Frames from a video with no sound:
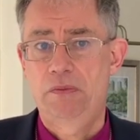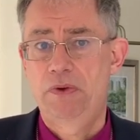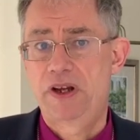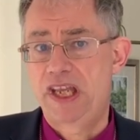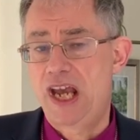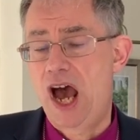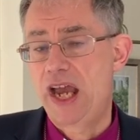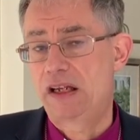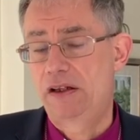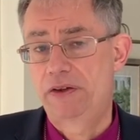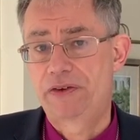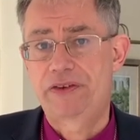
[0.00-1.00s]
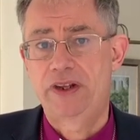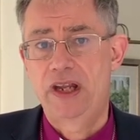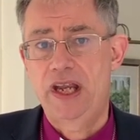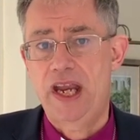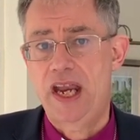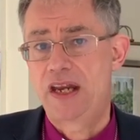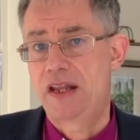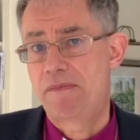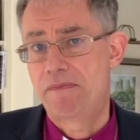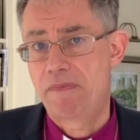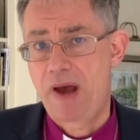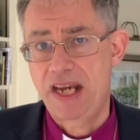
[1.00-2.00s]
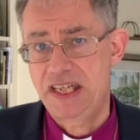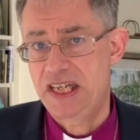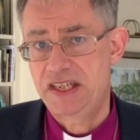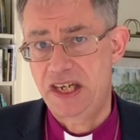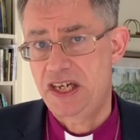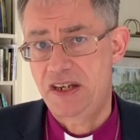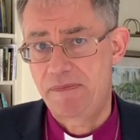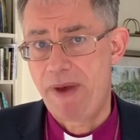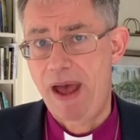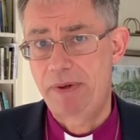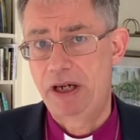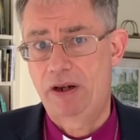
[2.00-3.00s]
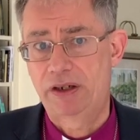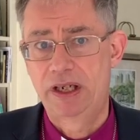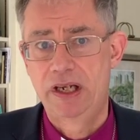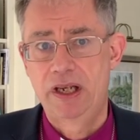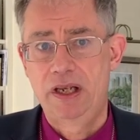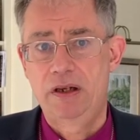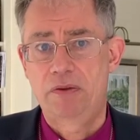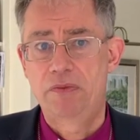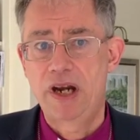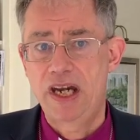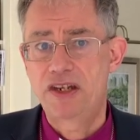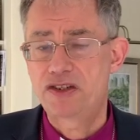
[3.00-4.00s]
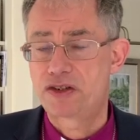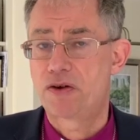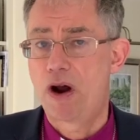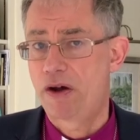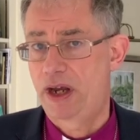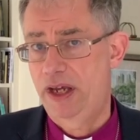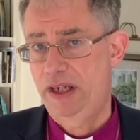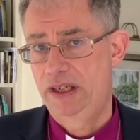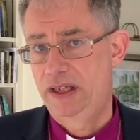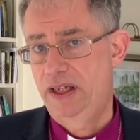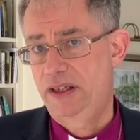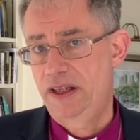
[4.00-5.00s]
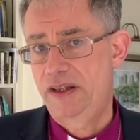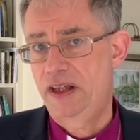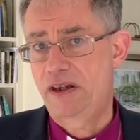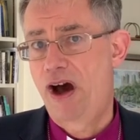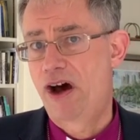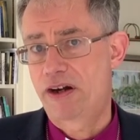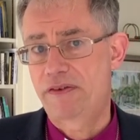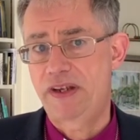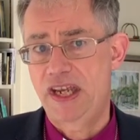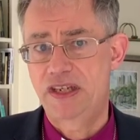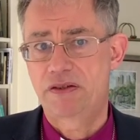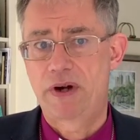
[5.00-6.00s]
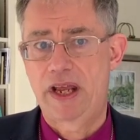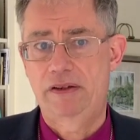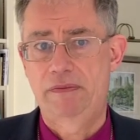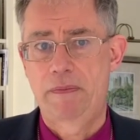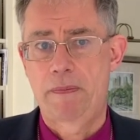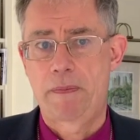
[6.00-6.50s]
Were the idols in the mighty city of Babylon really stronger than the God of Israel?